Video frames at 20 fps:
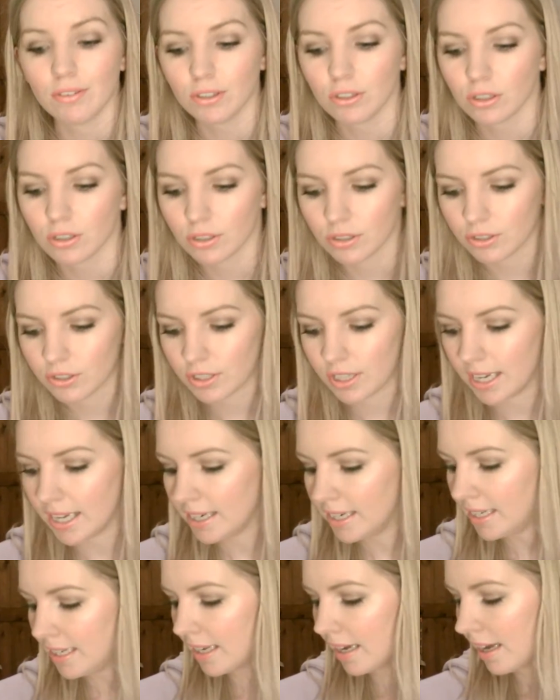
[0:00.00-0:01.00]
haven't got
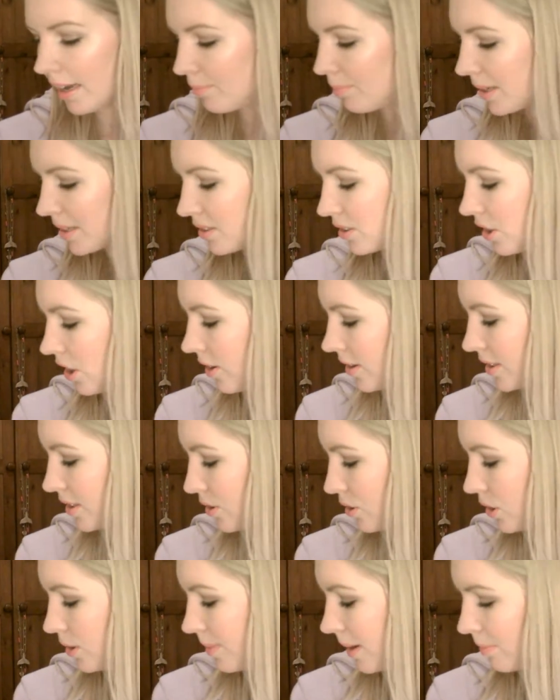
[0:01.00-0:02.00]
any
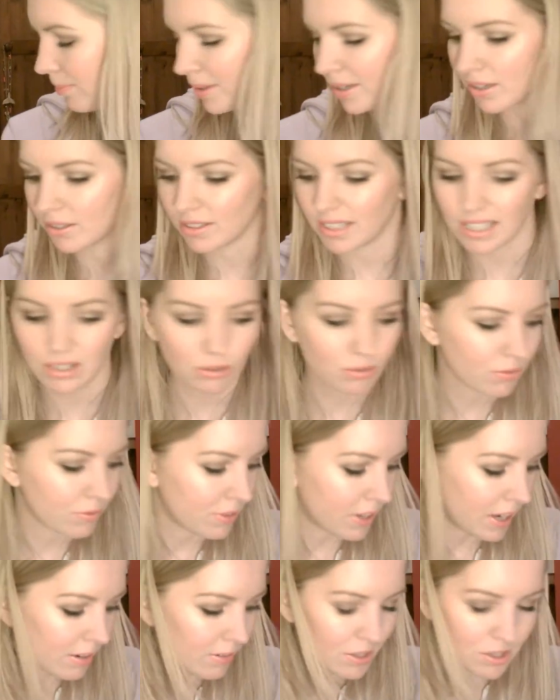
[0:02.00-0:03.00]
mascaras to talk about because they
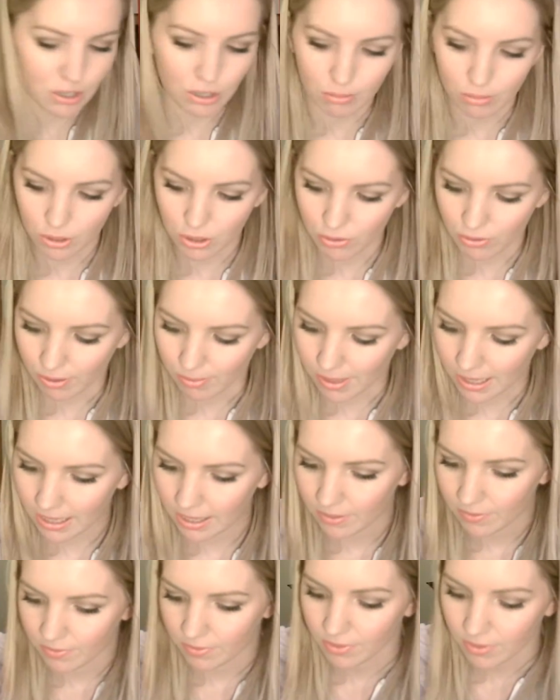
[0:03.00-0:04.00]
don't vary too much for me.
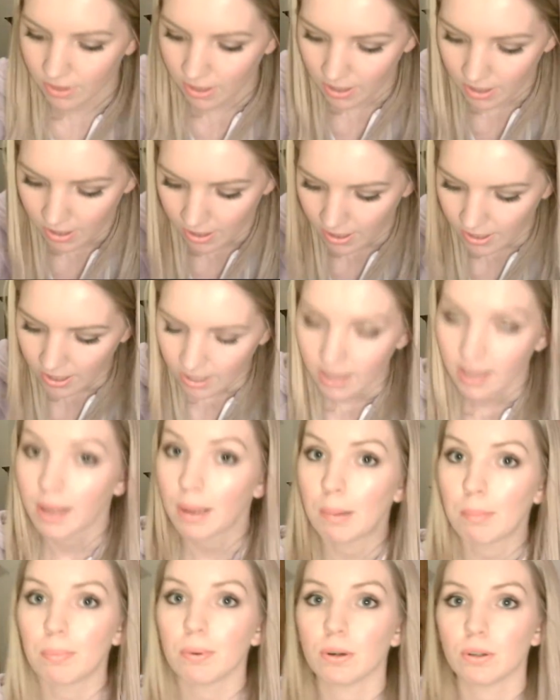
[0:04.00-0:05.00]

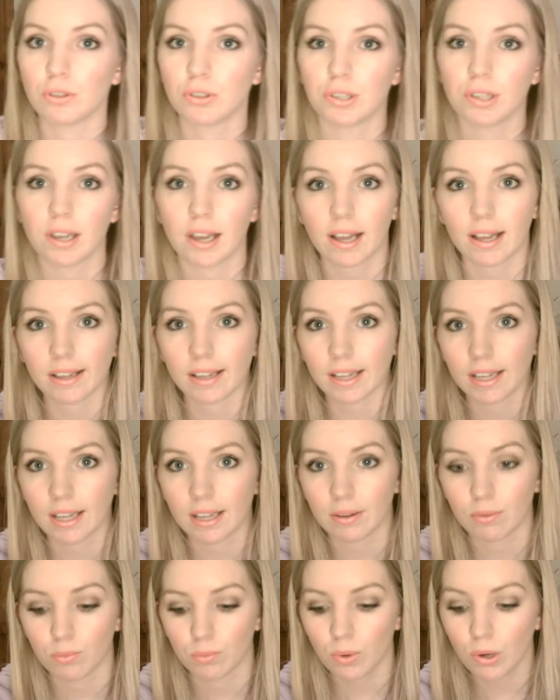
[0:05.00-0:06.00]
But
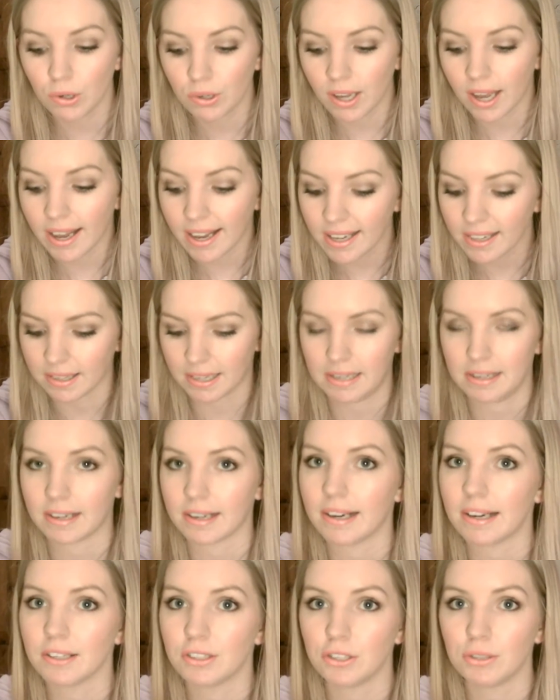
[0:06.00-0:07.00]
one
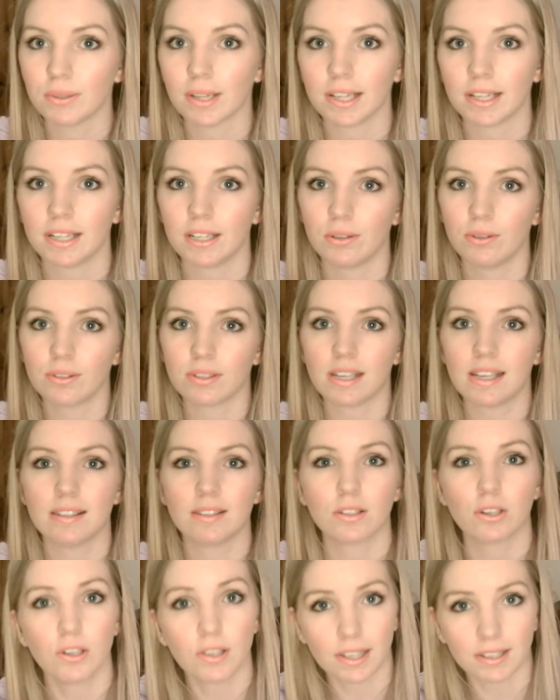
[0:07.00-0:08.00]
eyeliner I do like to use
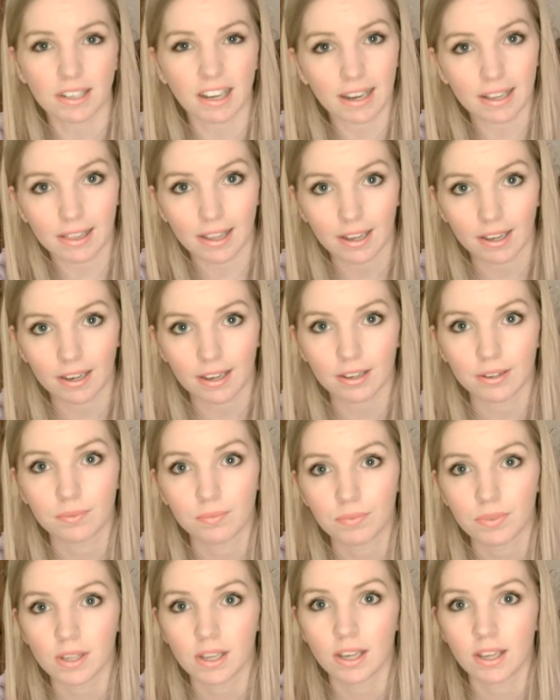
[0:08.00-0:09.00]
is coloured eyeliner.
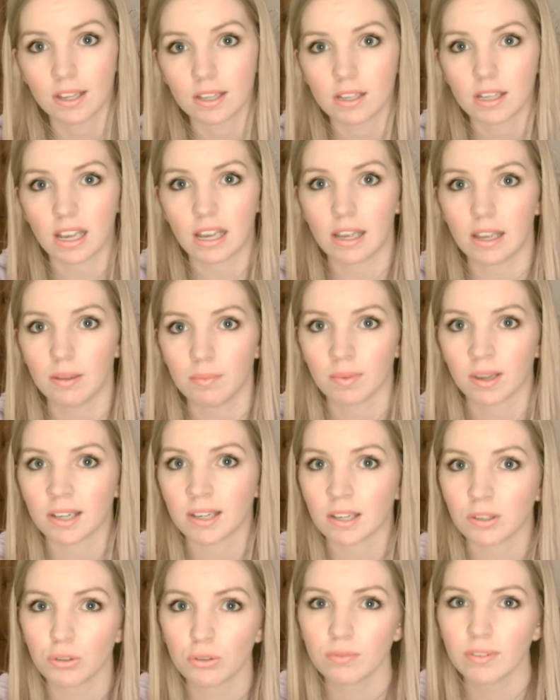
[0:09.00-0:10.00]

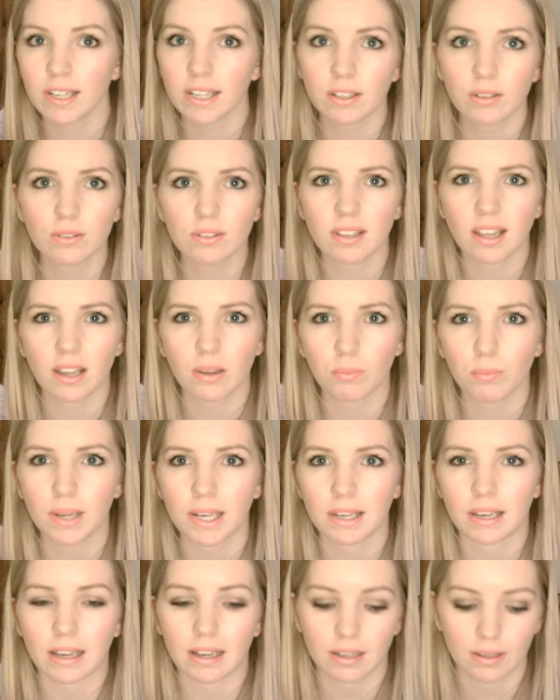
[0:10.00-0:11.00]
And I don't really use that in
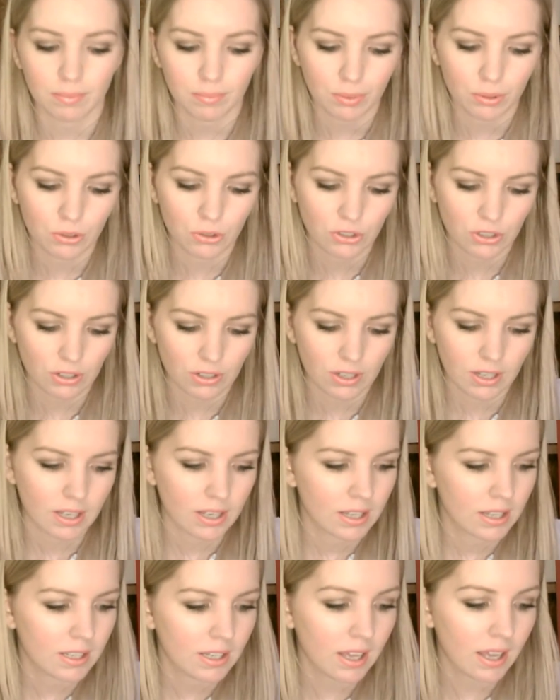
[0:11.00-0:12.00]
winter, but
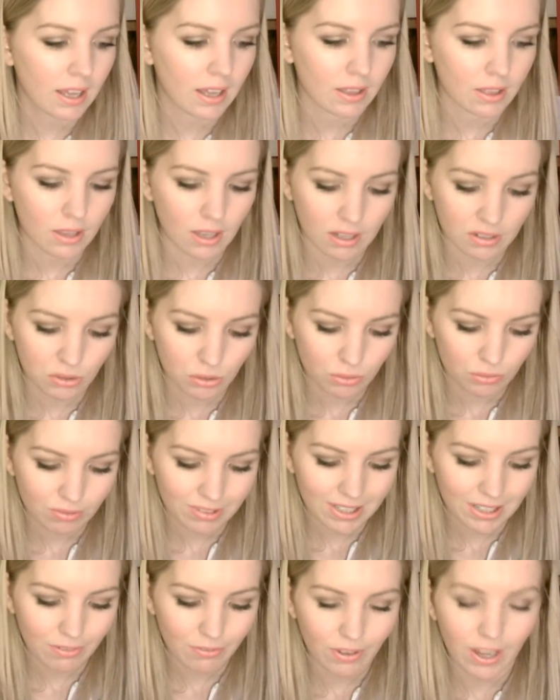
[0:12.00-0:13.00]
yeah, I don't
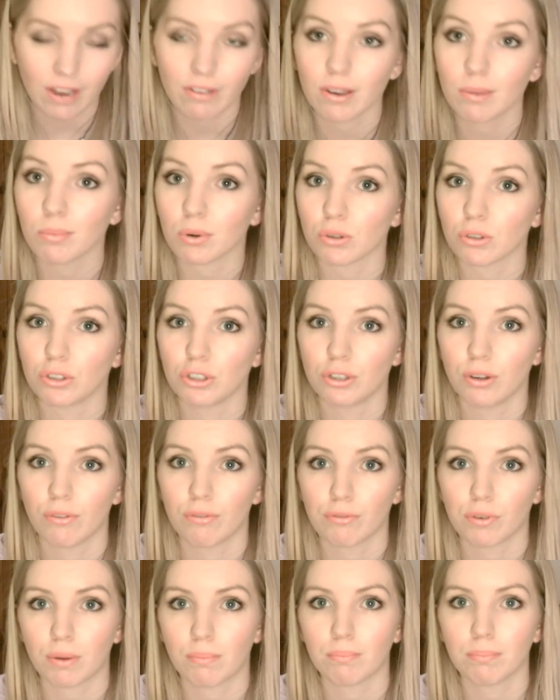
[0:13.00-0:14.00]
really vary much
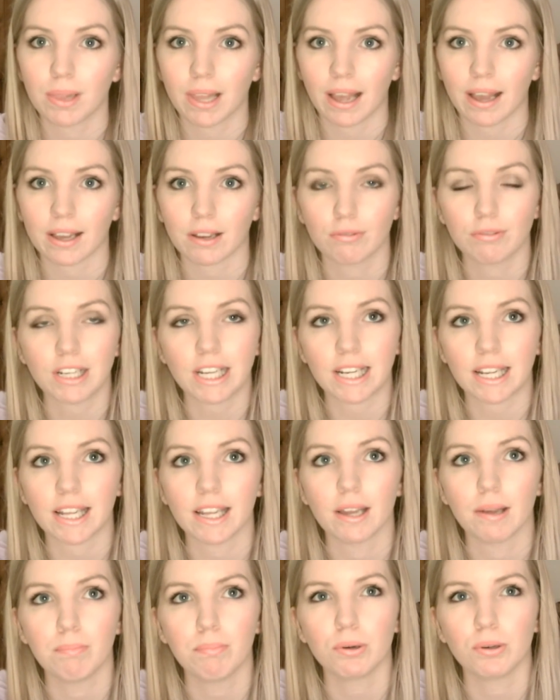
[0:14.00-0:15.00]
from black
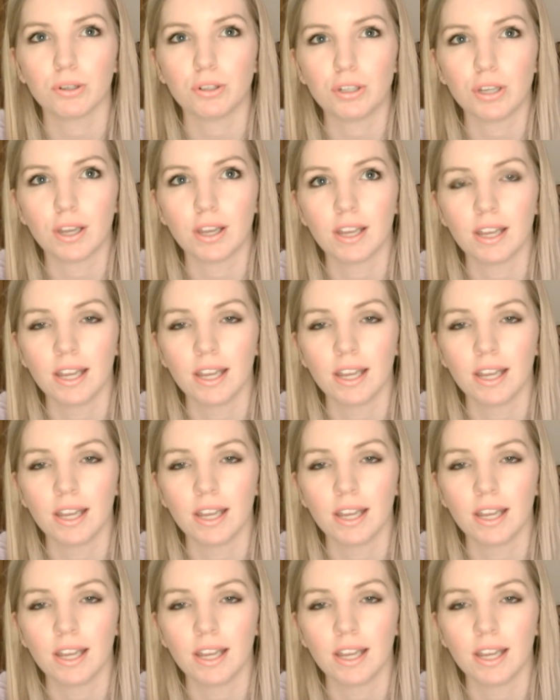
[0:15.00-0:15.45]
really. But